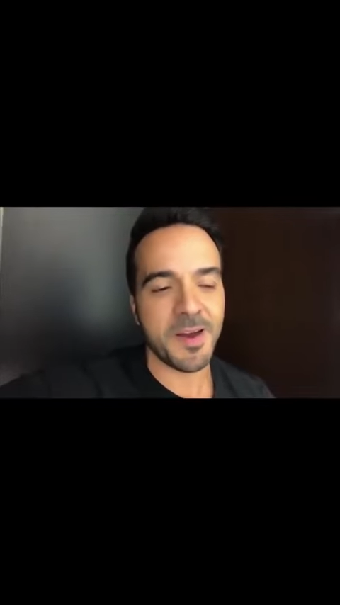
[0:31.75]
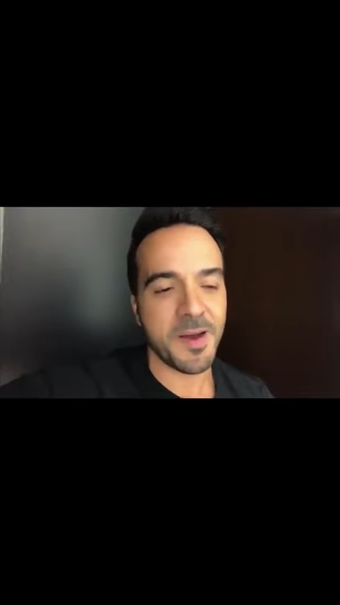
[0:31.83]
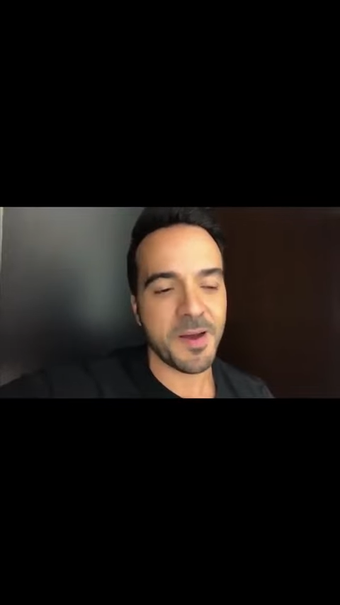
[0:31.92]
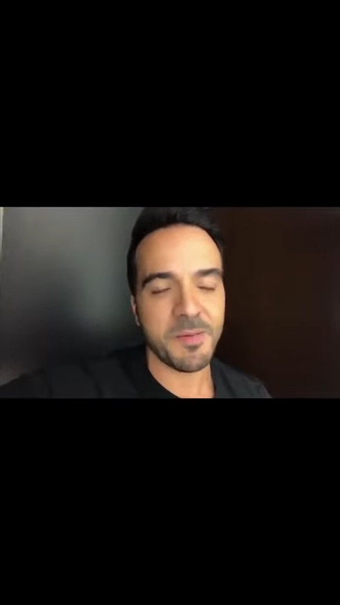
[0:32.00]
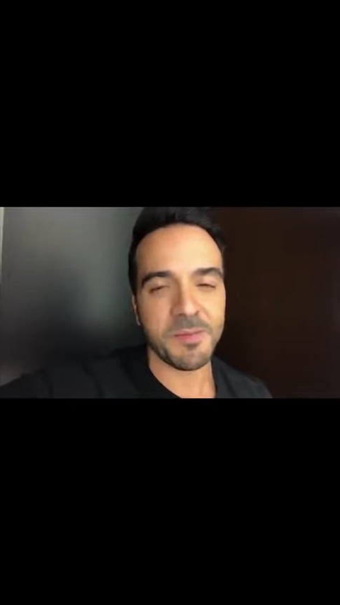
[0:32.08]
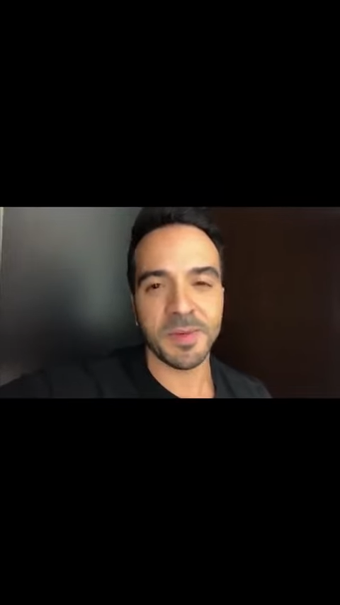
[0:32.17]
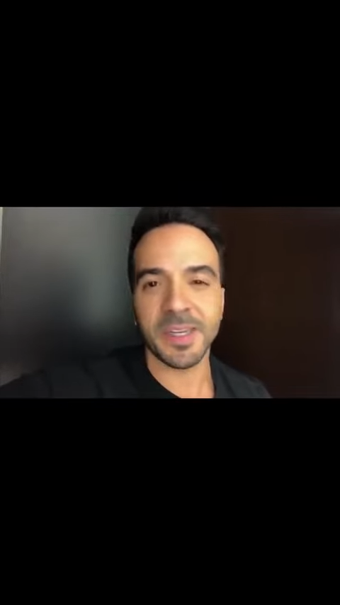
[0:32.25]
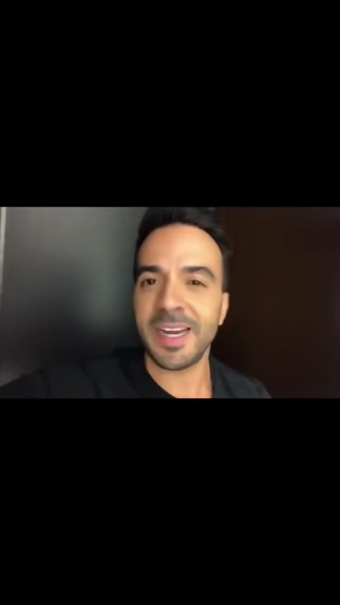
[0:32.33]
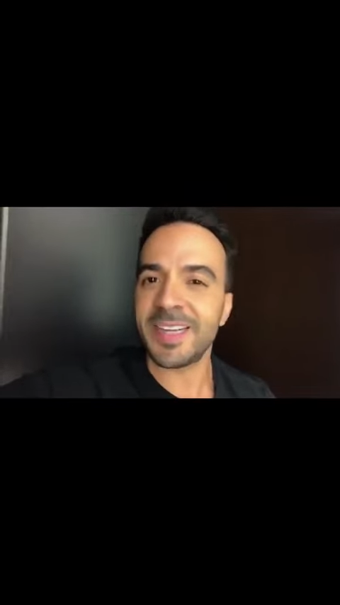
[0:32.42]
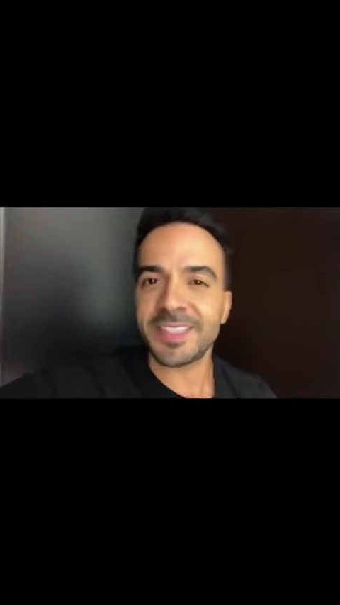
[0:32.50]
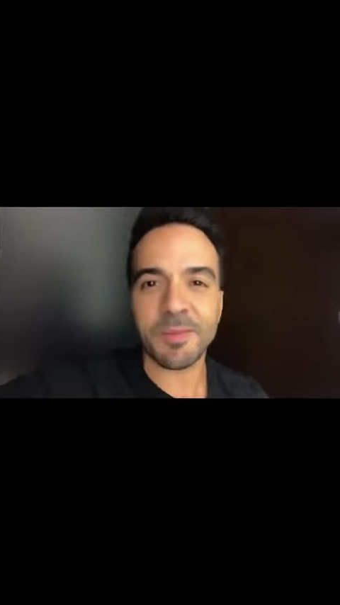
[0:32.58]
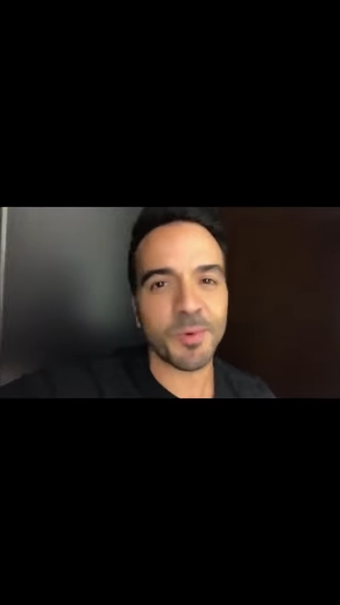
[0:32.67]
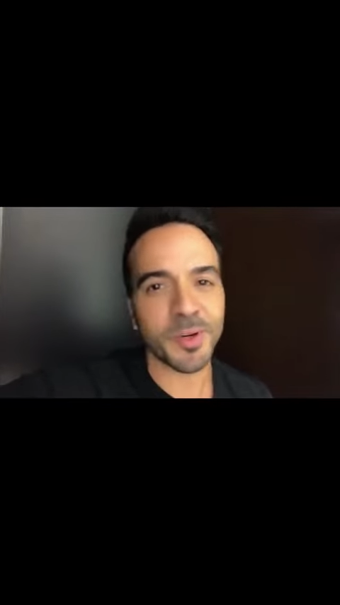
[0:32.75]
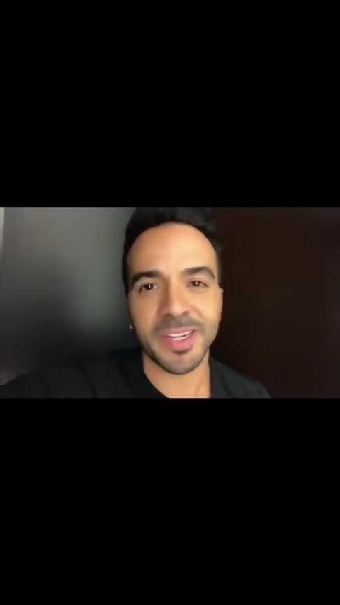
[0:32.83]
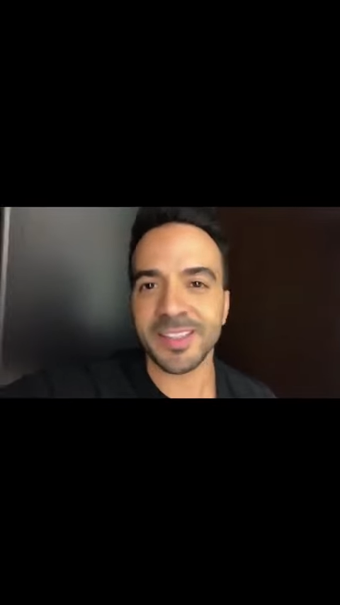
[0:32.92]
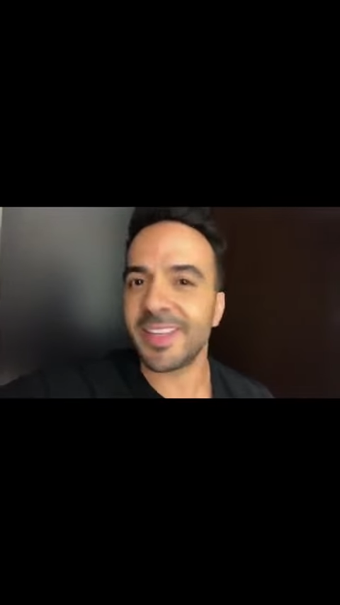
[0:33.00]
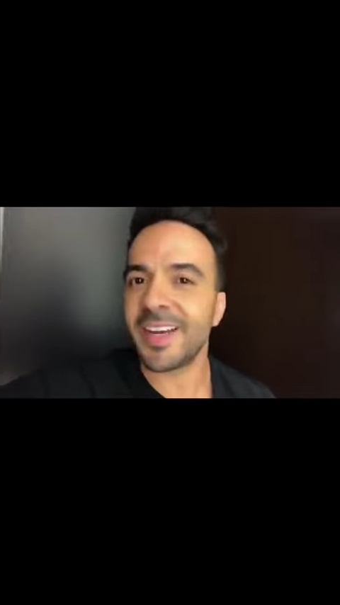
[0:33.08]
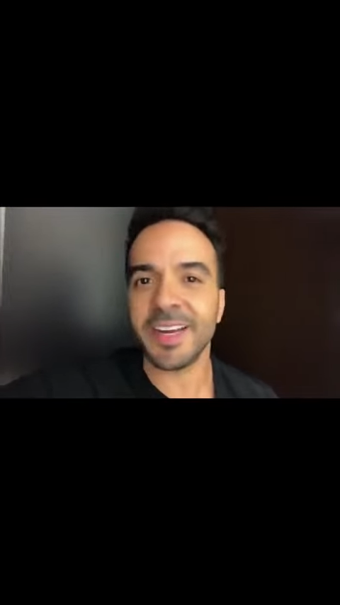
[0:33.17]
Gracias
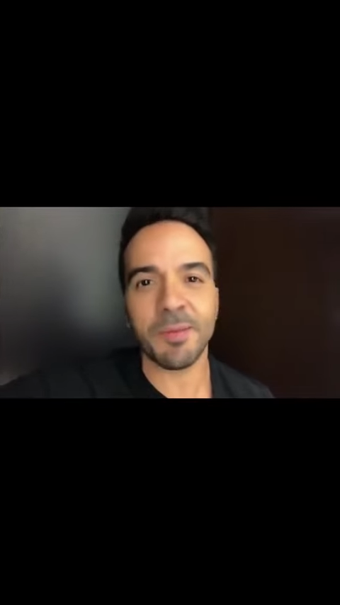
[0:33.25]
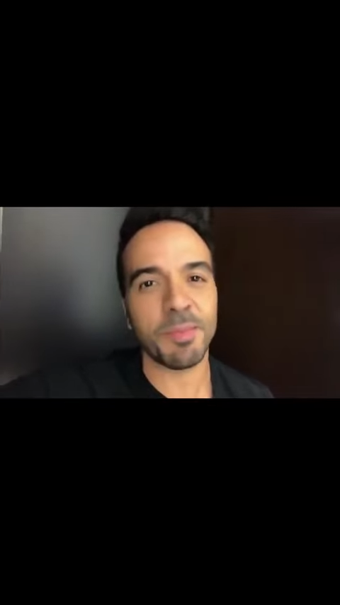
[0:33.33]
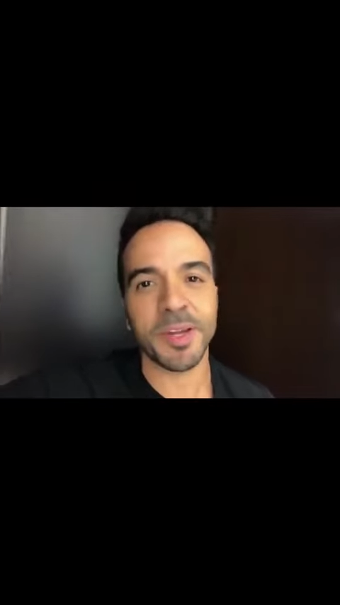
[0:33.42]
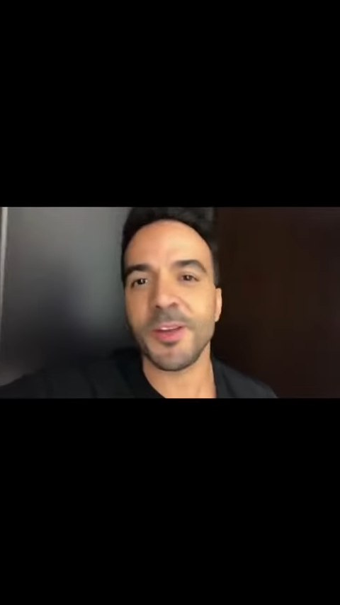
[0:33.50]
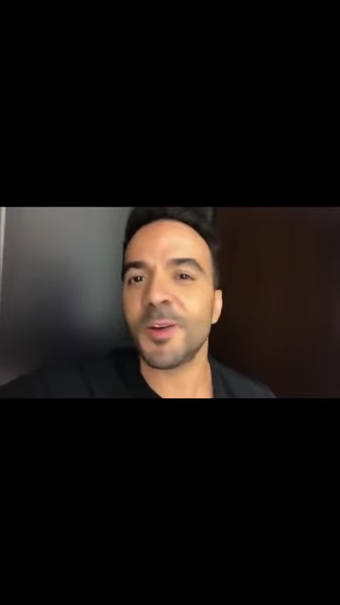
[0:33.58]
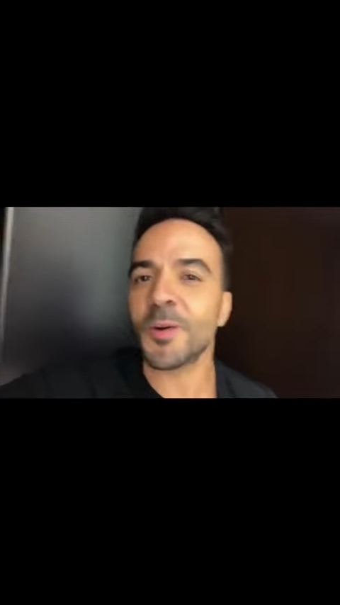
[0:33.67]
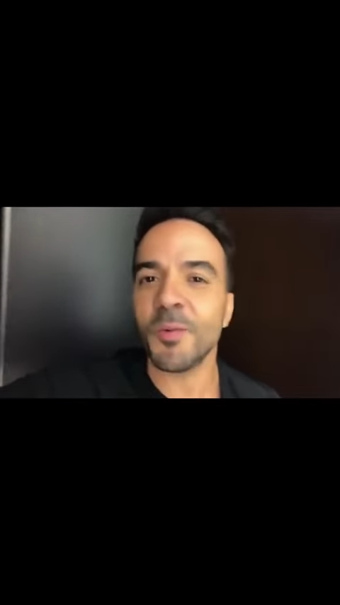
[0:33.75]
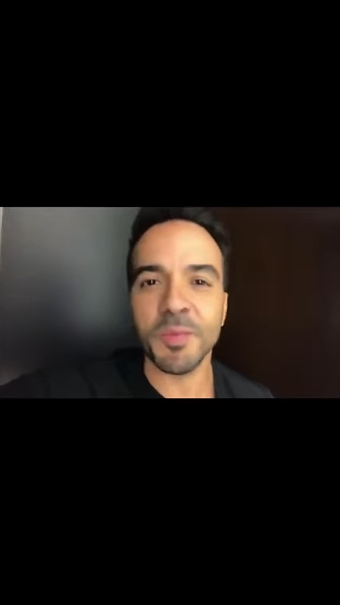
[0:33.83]
por cantar en español